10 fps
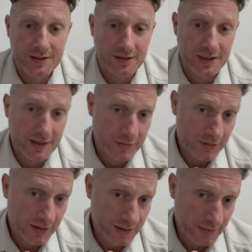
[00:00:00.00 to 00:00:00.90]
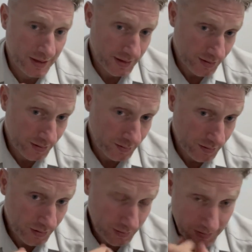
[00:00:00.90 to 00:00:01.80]
like a friend, but he didn't know what
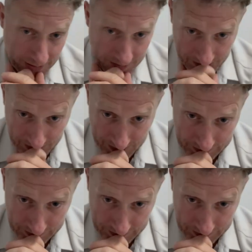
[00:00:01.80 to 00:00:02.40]
it was about. So